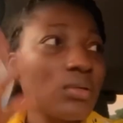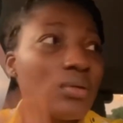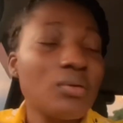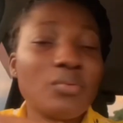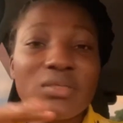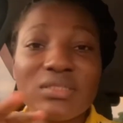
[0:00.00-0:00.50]

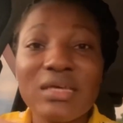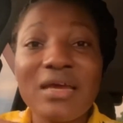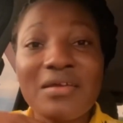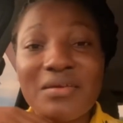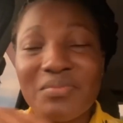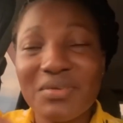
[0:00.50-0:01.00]
with
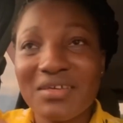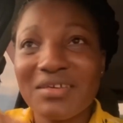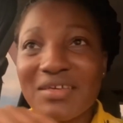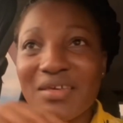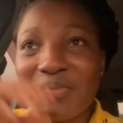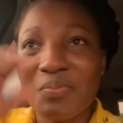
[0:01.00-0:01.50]
Arabic
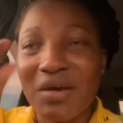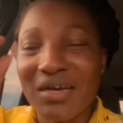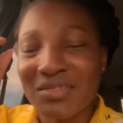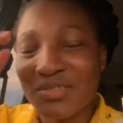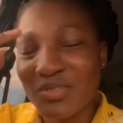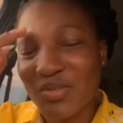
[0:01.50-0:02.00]

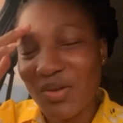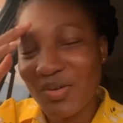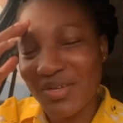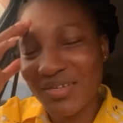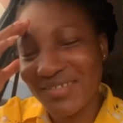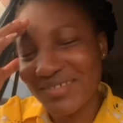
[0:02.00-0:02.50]
keypad, sorry.